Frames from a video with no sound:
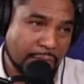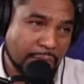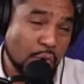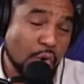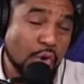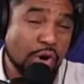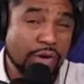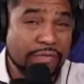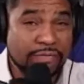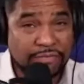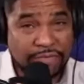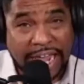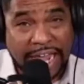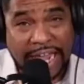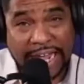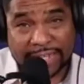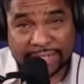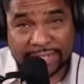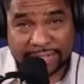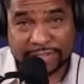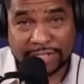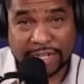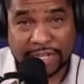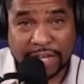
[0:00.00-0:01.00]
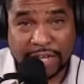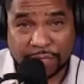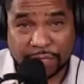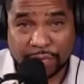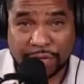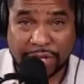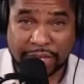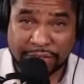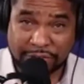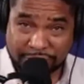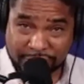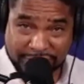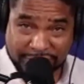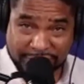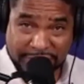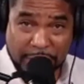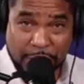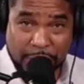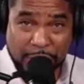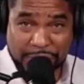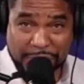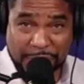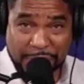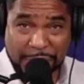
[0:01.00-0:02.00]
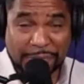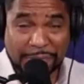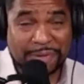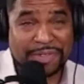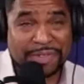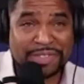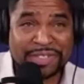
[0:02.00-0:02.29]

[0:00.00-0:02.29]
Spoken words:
more advanced level, like yourself, sir.